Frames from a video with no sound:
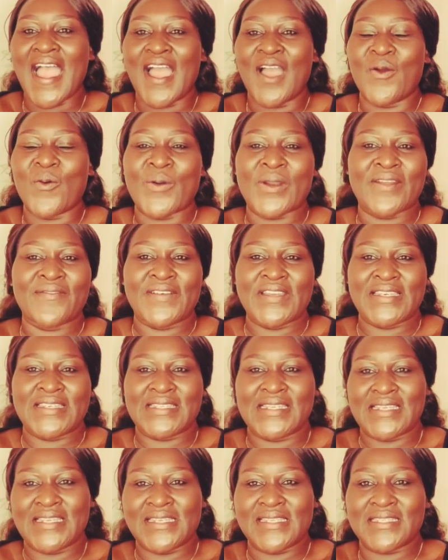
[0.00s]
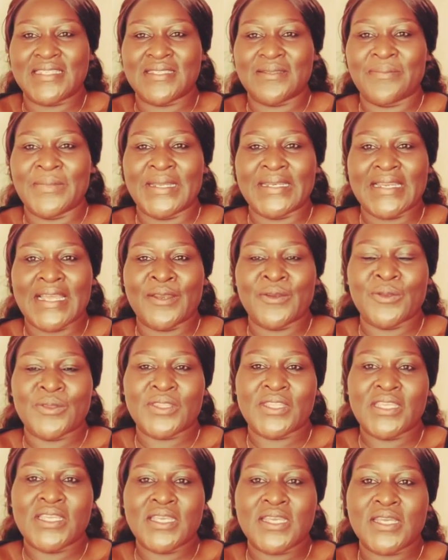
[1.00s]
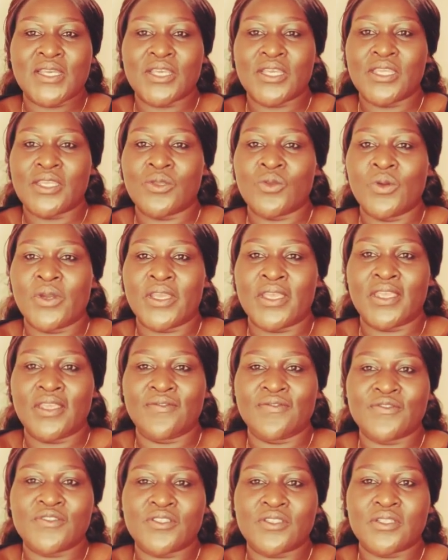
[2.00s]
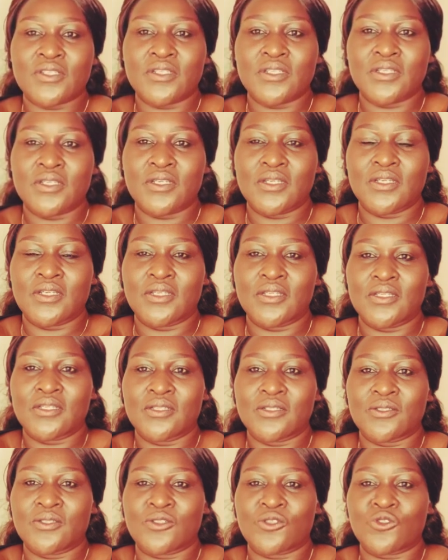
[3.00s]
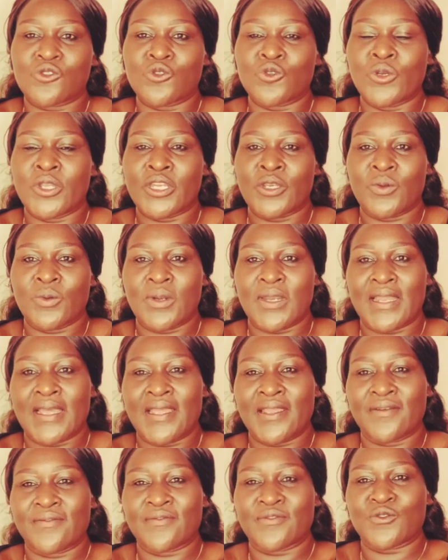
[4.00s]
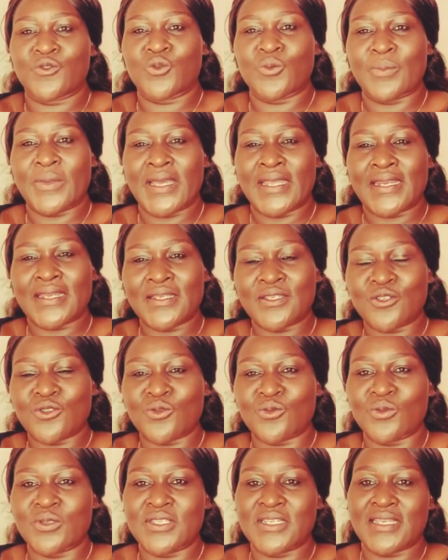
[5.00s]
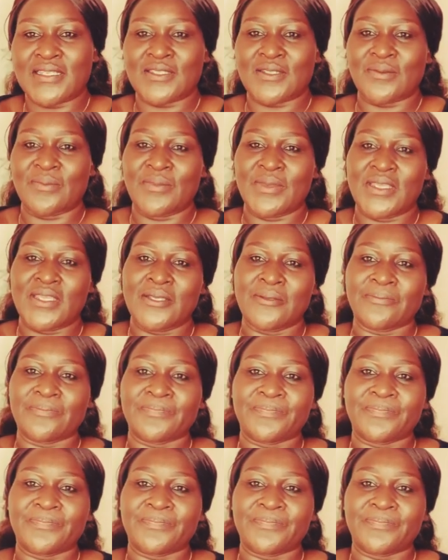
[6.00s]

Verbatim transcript: whatever it is but i don't think your gift to your new life to marriage should just be